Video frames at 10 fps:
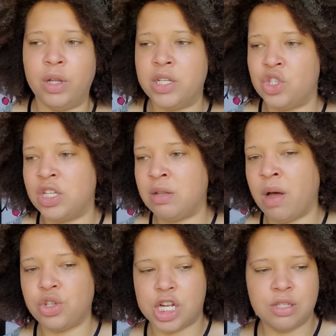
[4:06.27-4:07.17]
It's just
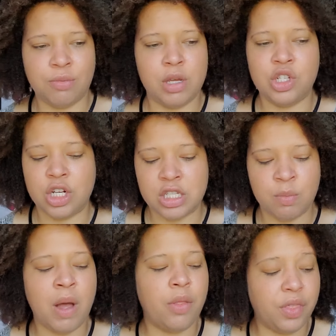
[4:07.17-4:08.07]
about transformation. It's
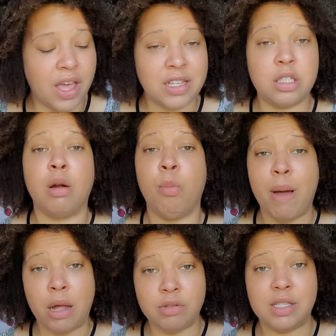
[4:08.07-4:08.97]
about things that are
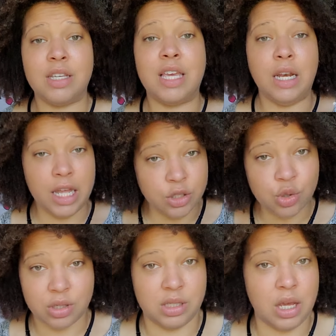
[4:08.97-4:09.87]
about to get
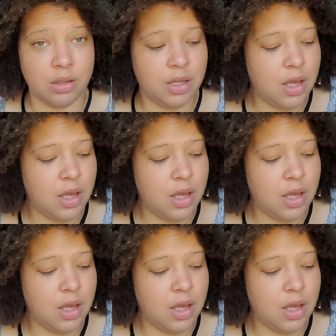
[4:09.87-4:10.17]
interesting.